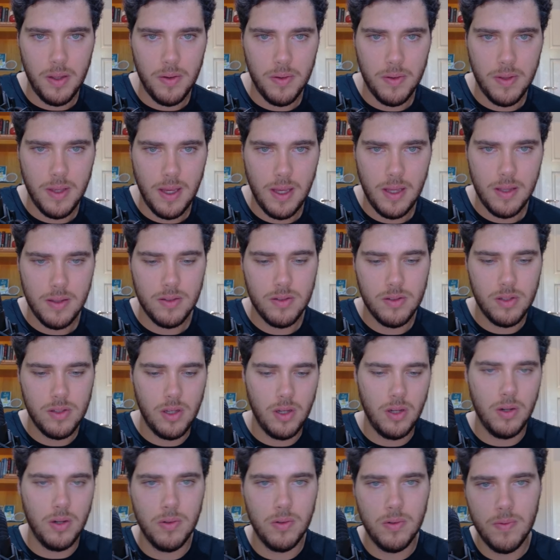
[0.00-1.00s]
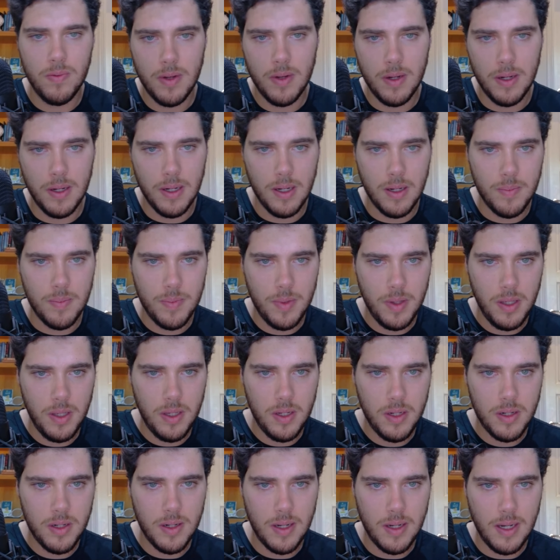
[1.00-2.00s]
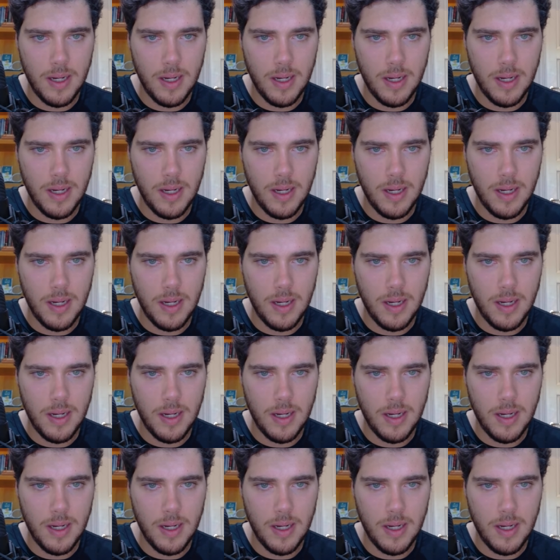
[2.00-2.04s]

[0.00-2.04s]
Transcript: Okay, so here